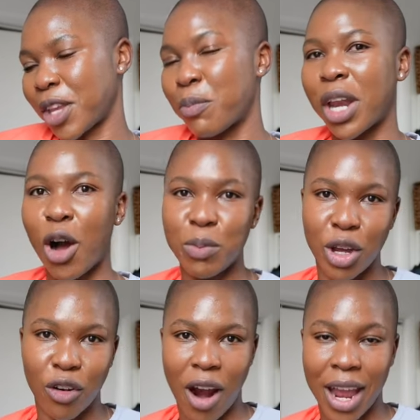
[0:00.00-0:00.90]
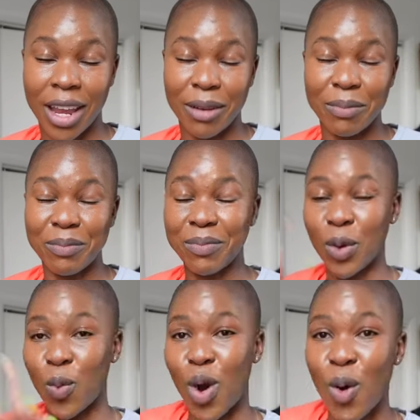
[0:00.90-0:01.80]
But I'll be all
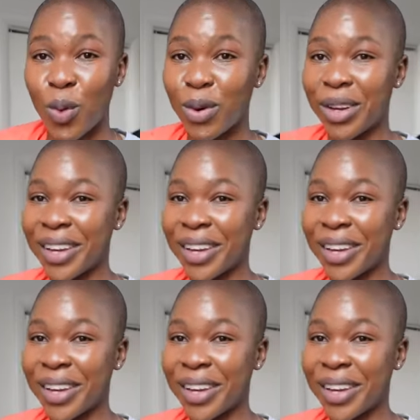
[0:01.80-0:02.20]
right. Woo!